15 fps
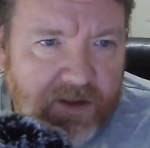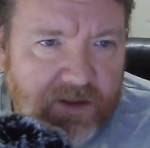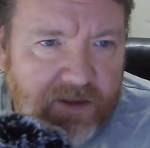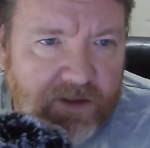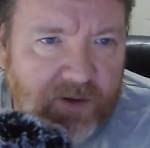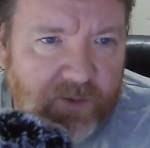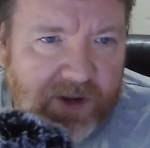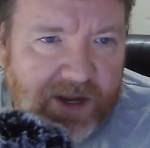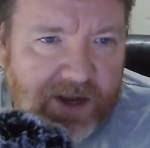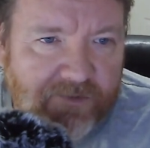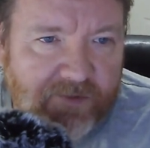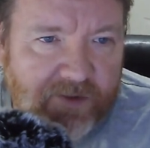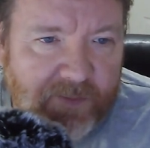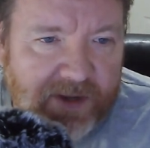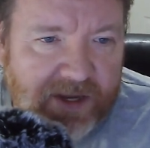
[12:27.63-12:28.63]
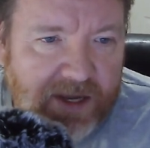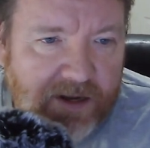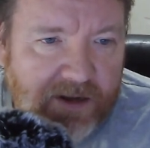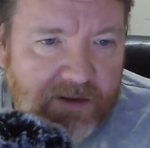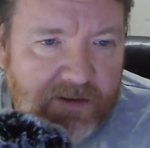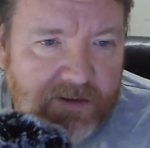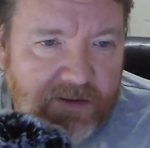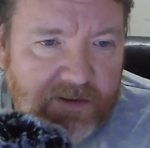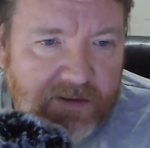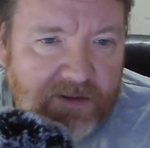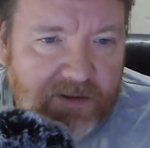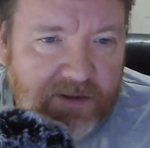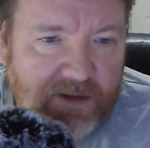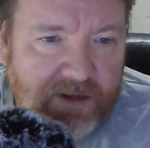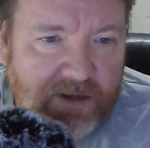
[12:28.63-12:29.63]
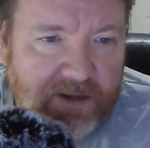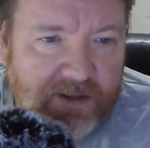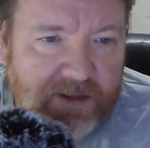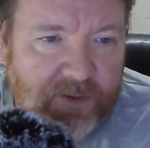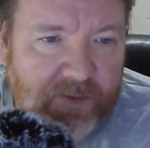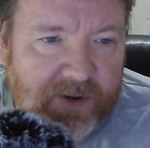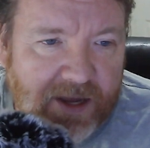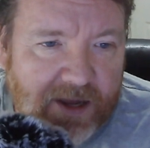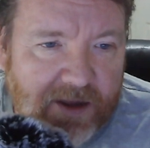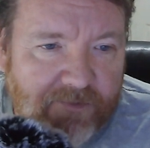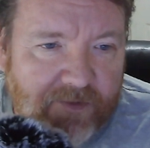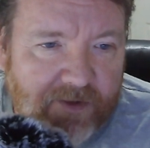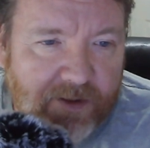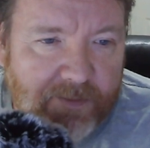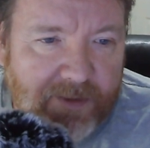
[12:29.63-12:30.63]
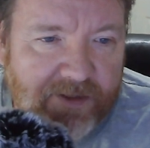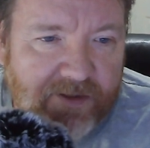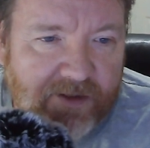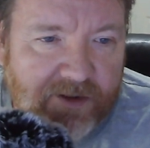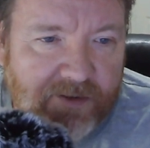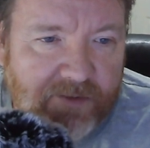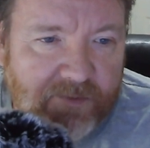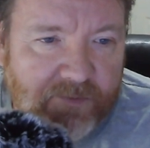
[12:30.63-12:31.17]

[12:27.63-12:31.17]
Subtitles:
So we have the begin, then we have a method